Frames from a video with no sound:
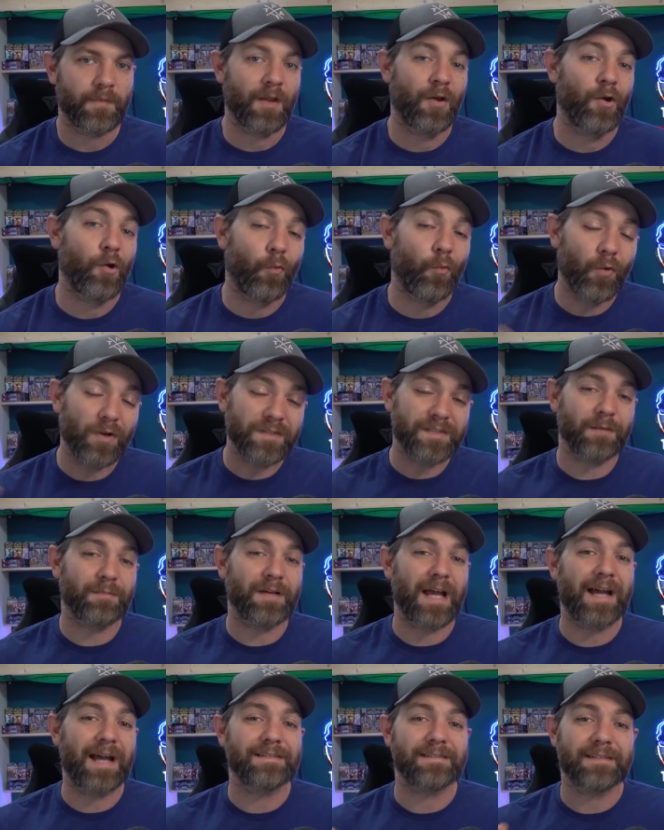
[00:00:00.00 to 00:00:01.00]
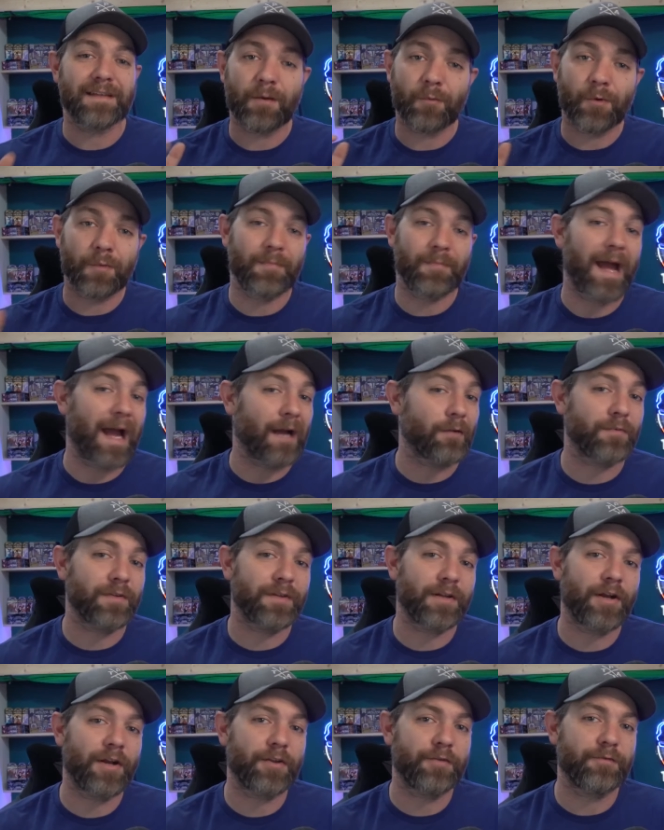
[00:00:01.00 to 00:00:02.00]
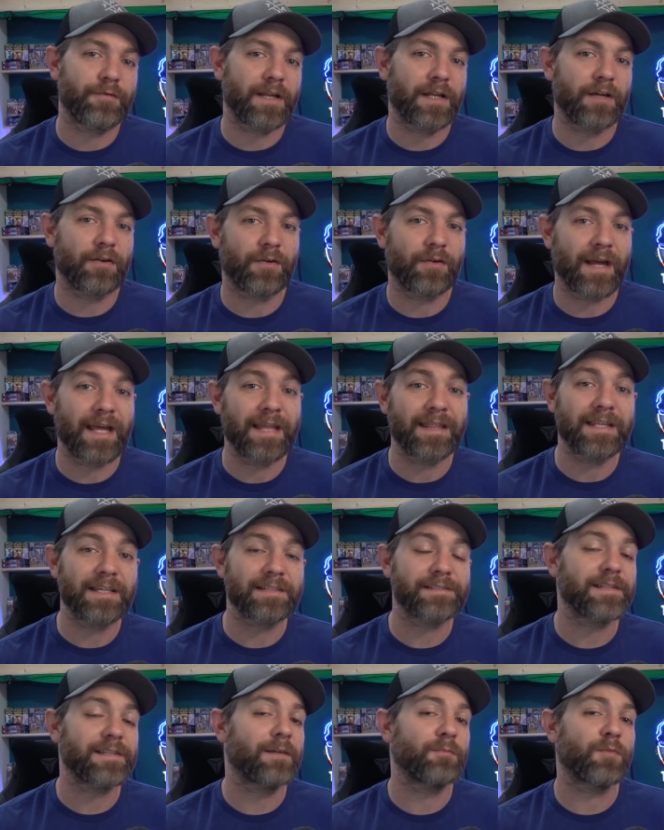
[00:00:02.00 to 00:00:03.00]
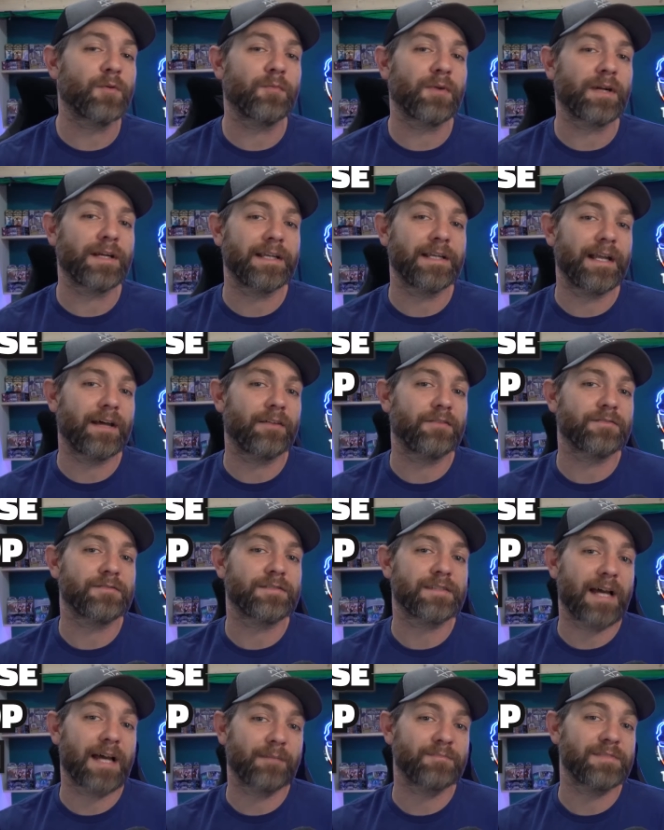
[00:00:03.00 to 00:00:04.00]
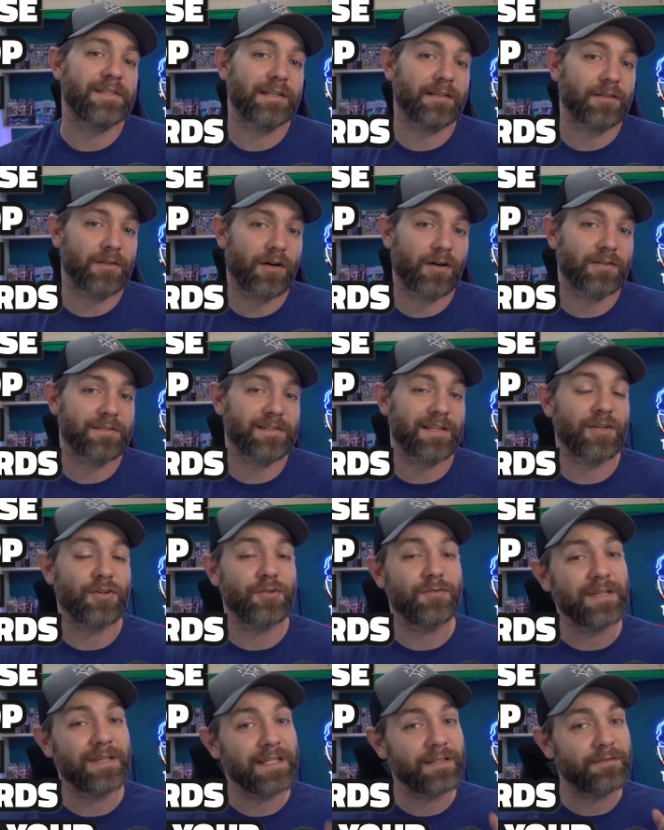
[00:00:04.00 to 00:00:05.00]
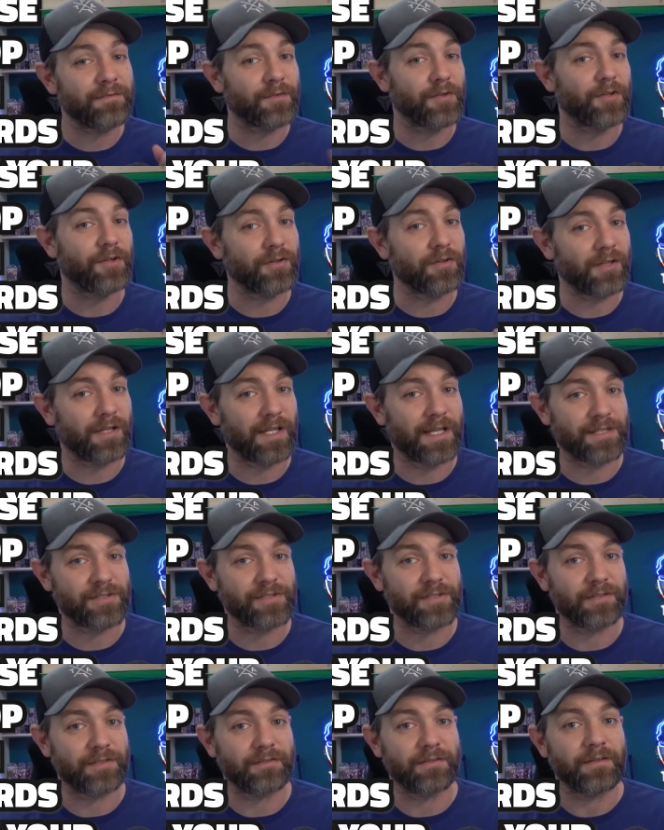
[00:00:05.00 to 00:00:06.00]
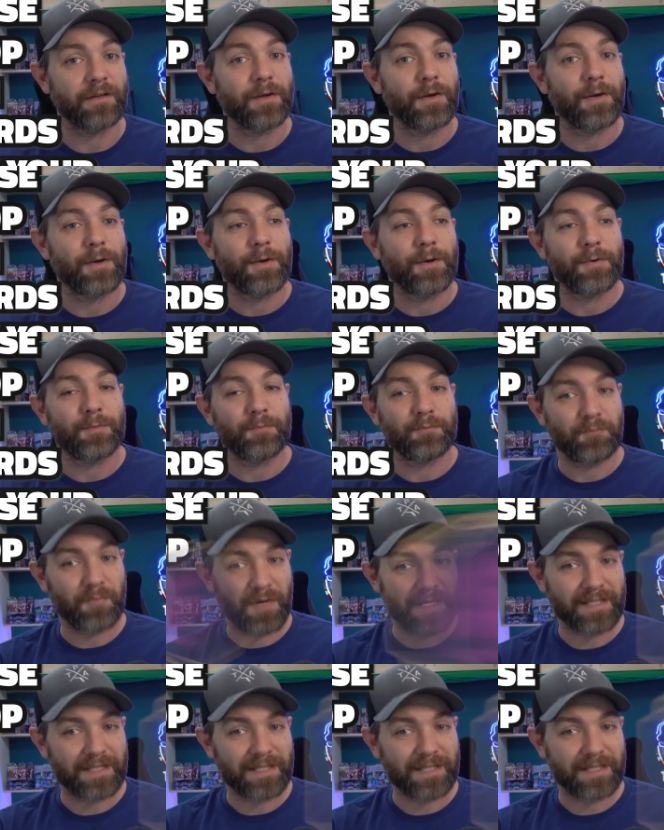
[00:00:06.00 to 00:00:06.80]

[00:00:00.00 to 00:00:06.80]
What's up, guys? And we're back with another video, and this time we're breaking down those top 10 cards that you need for your collection, but it's